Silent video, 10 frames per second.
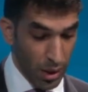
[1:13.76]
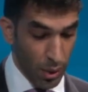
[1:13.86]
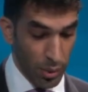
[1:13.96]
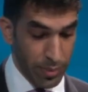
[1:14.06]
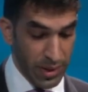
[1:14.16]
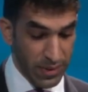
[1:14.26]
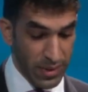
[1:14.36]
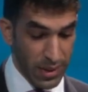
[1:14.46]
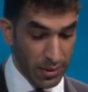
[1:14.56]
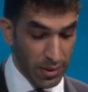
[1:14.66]
We believed
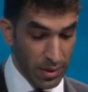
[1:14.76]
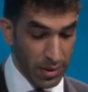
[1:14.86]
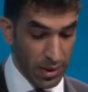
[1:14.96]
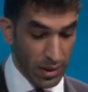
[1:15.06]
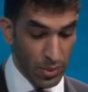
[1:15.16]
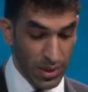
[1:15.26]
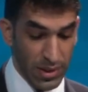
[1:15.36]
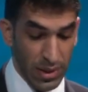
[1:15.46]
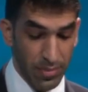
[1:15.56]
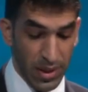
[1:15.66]
then that we
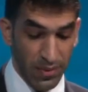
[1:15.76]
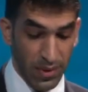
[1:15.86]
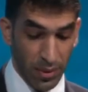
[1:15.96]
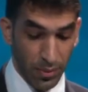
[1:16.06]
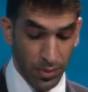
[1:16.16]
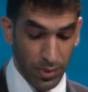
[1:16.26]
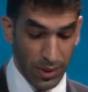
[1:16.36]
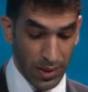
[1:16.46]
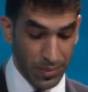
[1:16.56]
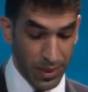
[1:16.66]
still believe now
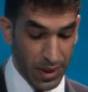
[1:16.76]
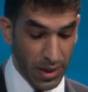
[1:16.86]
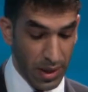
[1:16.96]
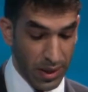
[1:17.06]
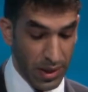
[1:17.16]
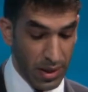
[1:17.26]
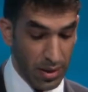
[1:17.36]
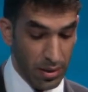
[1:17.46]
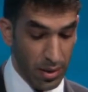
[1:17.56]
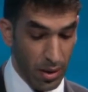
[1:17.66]
that bringing
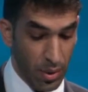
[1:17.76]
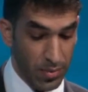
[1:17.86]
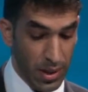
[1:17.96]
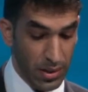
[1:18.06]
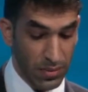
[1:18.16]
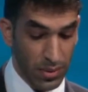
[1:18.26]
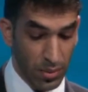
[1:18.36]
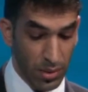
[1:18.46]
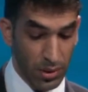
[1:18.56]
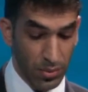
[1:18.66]
IRENA, our part of the
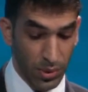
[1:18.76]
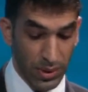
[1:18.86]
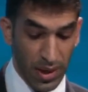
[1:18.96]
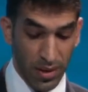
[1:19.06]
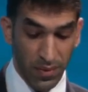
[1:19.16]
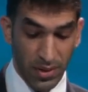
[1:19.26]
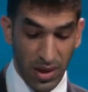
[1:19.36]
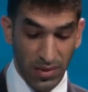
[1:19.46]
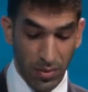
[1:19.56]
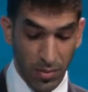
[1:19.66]
world, would have a
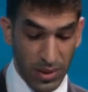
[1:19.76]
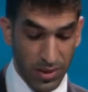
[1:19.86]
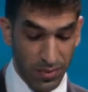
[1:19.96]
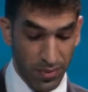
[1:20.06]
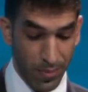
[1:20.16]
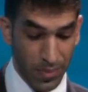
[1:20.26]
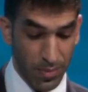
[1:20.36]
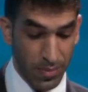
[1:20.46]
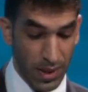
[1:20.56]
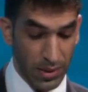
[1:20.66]
transformative
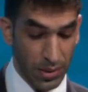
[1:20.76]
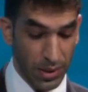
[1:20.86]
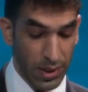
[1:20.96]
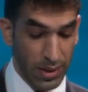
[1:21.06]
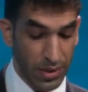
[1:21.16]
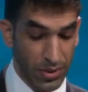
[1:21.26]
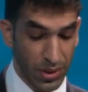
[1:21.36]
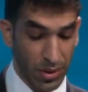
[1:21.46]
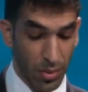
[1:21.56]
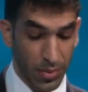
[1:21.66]
impact on clean energy
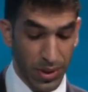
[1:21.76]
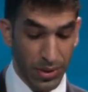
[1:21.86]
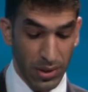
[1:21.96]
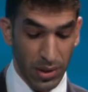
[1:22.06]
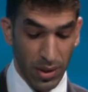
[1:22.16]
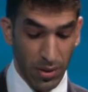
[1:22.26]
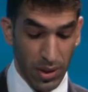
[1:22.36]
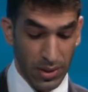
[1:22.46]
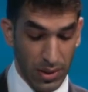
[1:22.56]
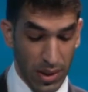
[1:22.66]
cooperation and our
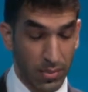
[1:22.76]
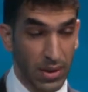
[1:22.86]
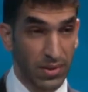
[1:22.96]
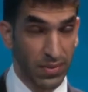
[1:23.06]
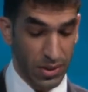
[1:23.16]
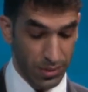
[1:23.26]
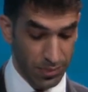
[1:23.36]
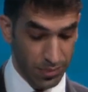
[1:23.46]
sustainability vision.